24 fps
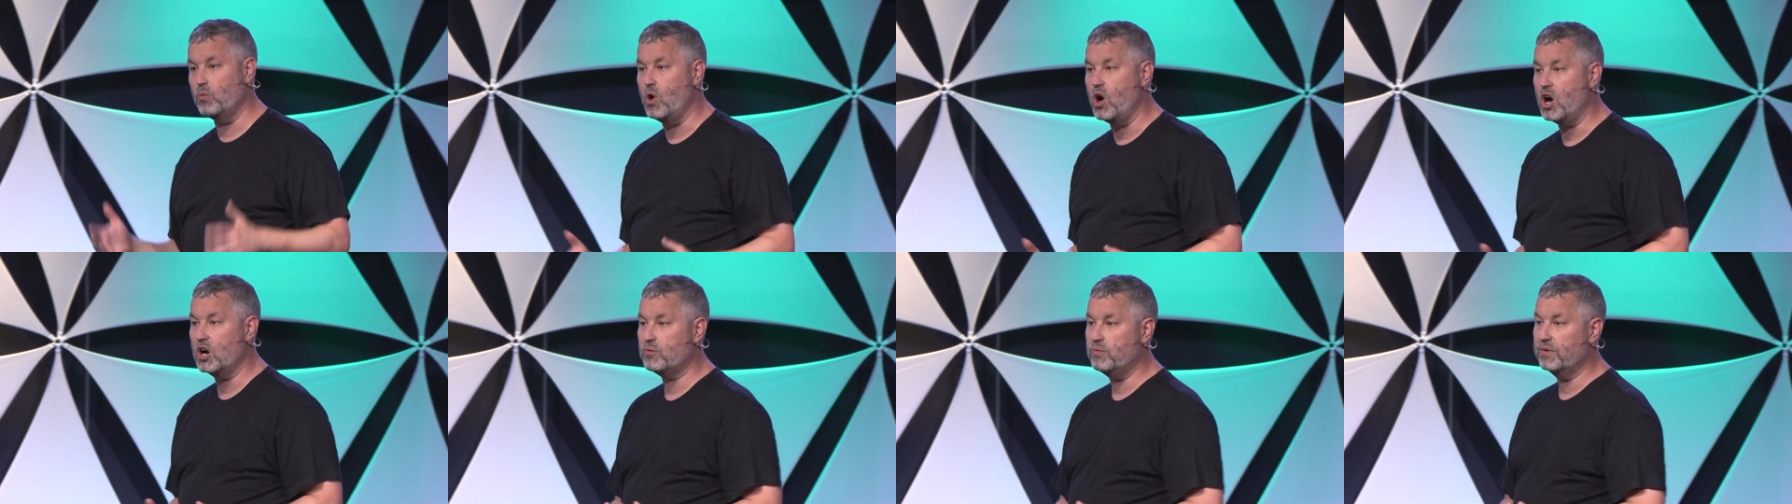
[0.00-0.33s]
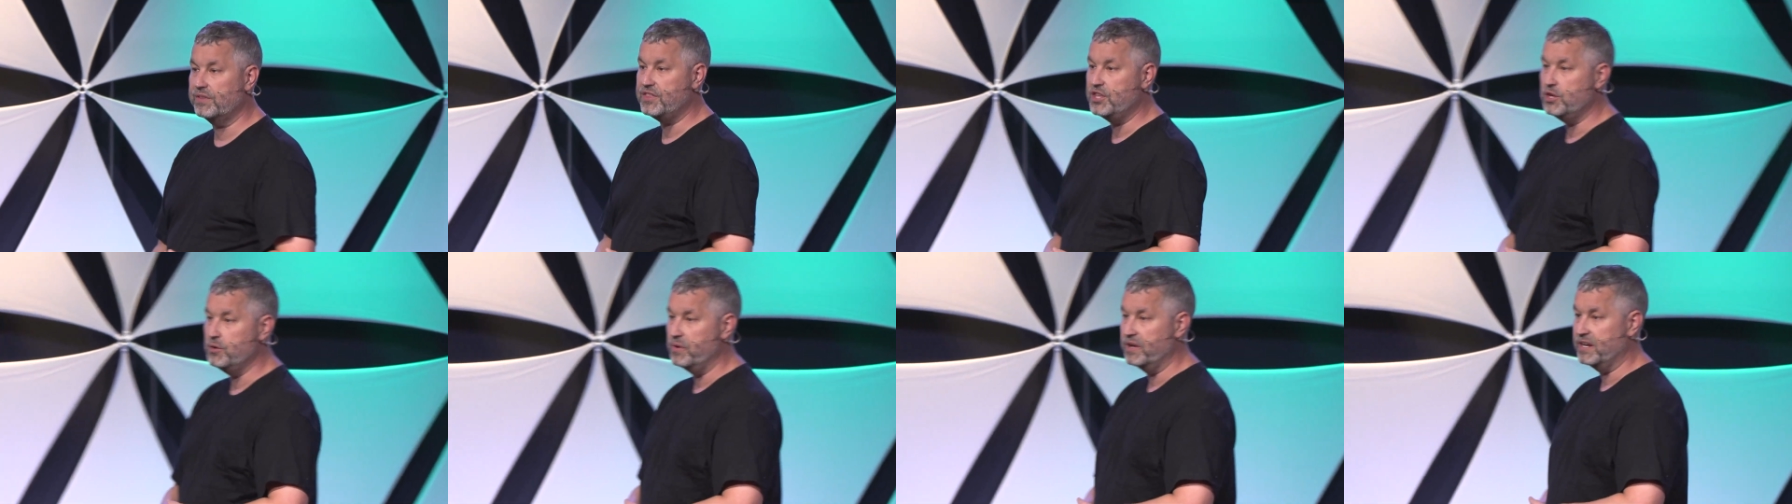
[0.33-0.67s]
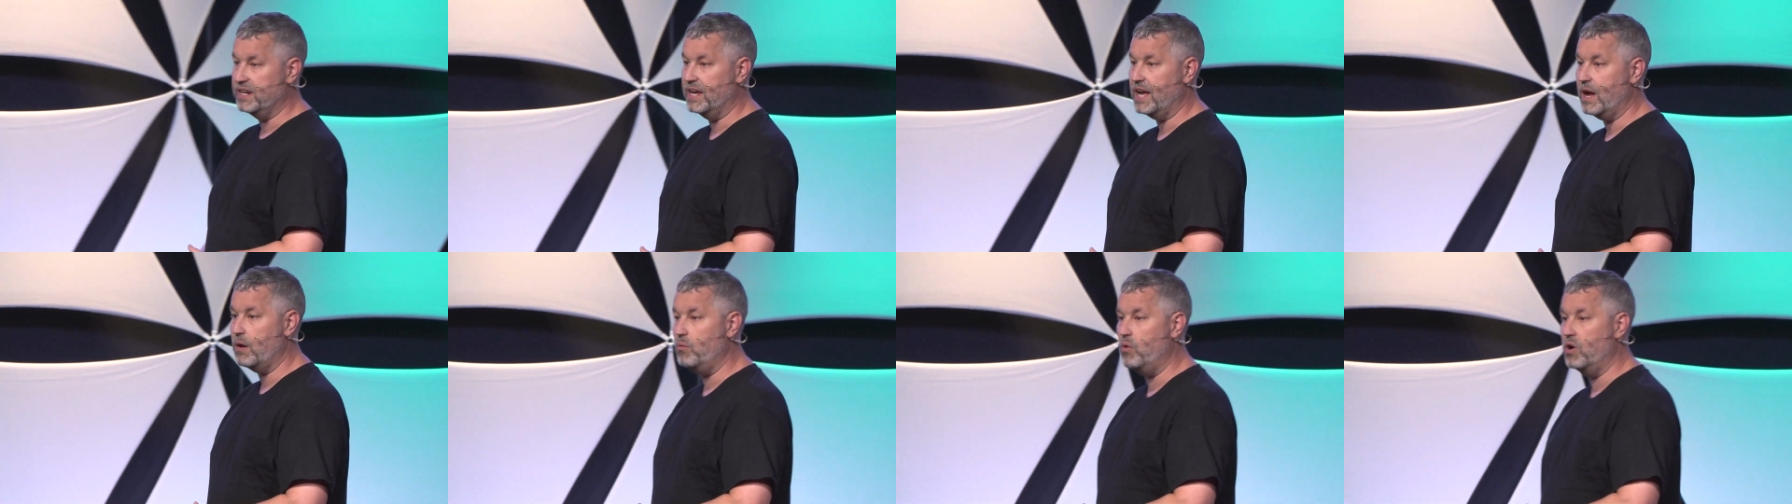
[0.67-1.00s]
walk with you
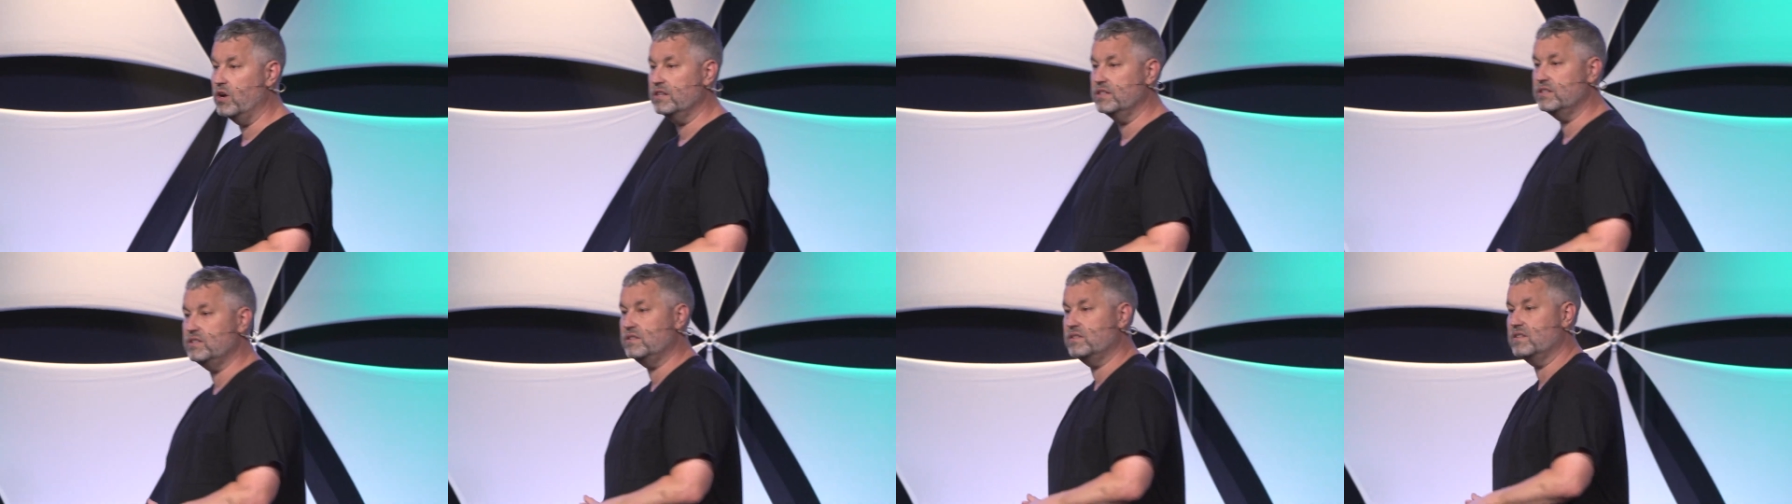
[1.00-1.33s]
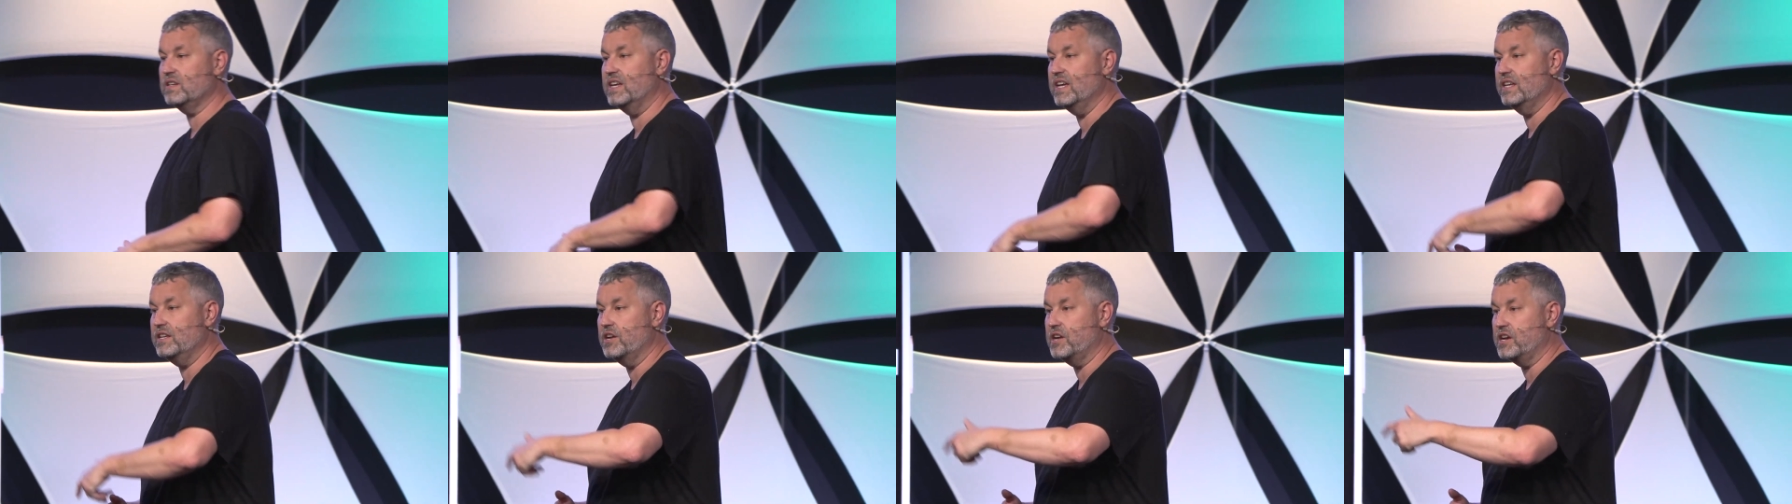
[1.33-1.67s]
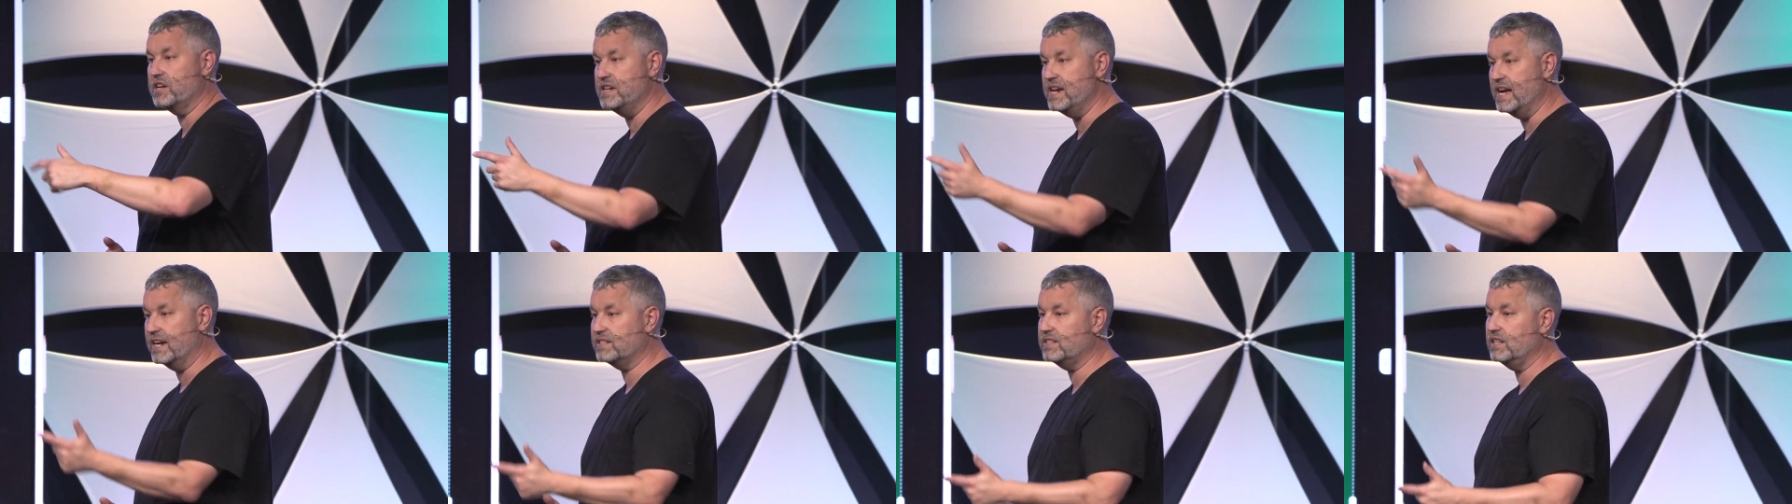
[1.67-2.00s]
in it. I want to get you
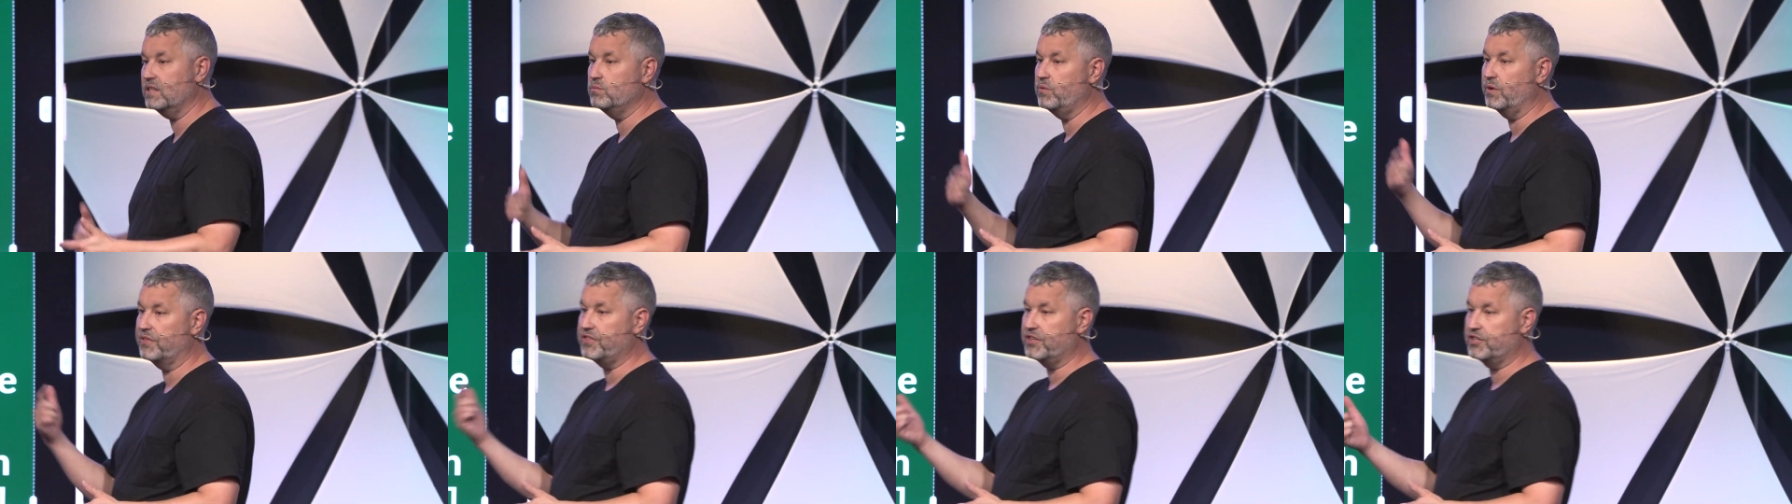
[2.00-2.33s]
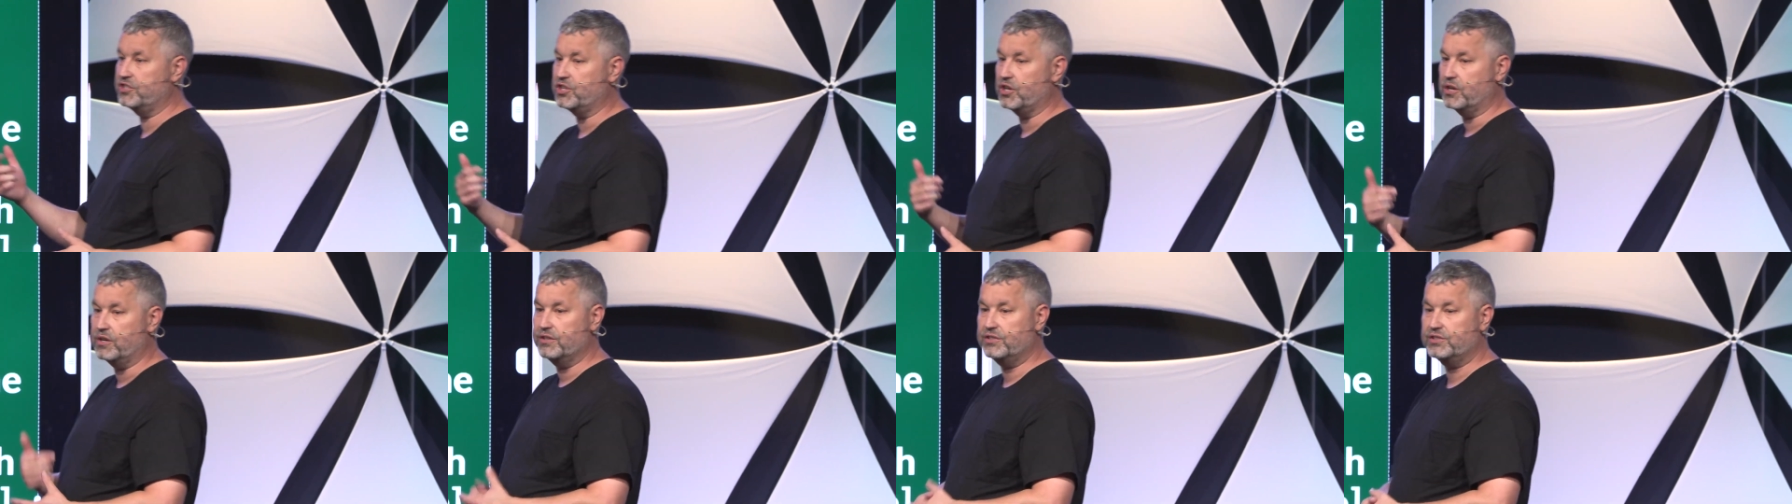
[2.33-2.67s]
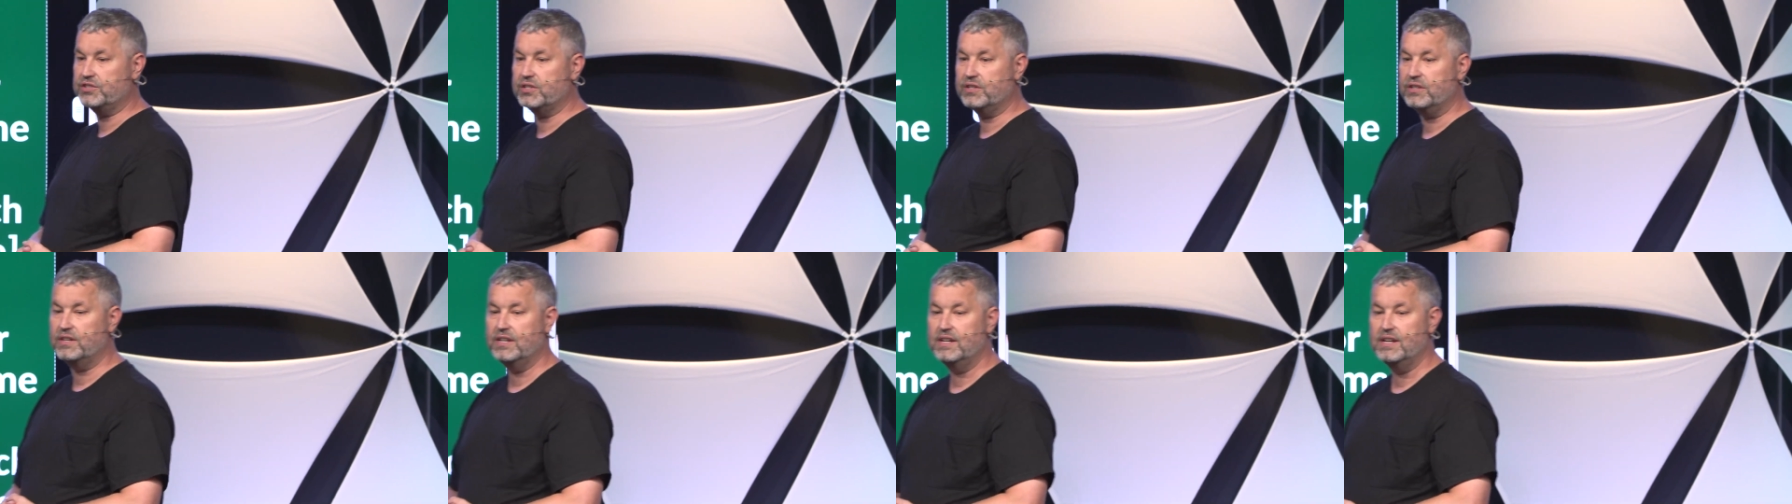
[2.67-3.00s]
connected with the
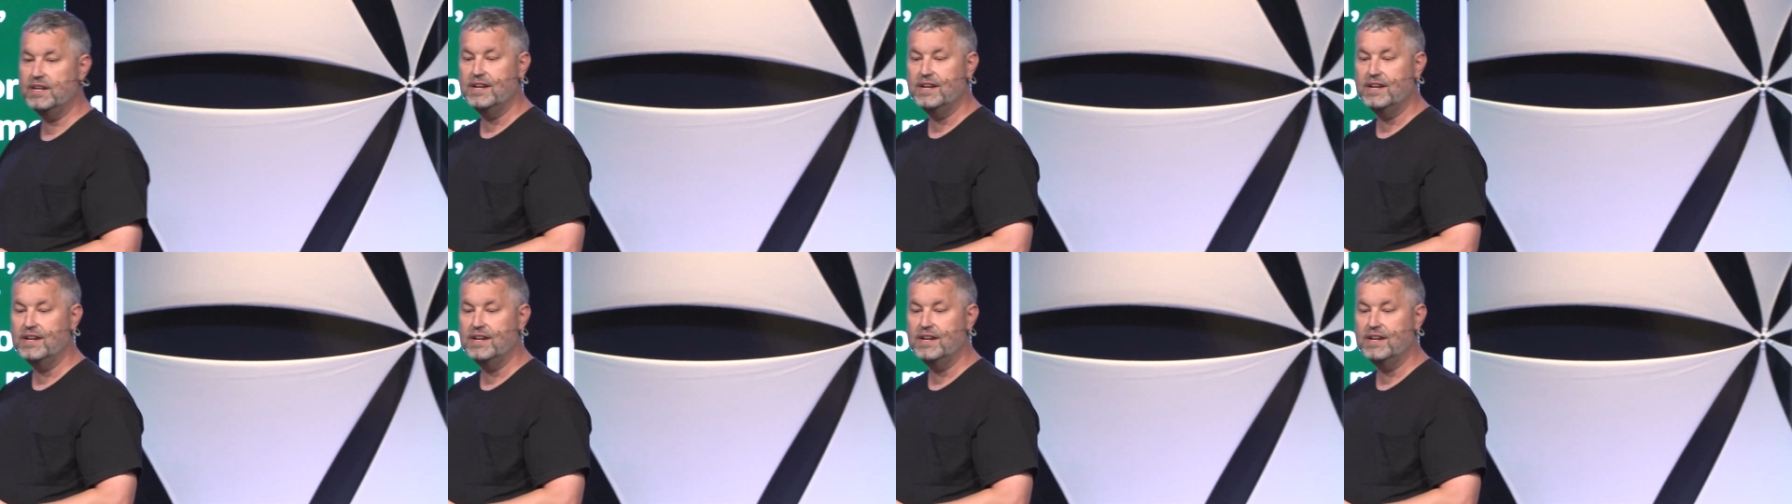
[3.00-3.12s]
church.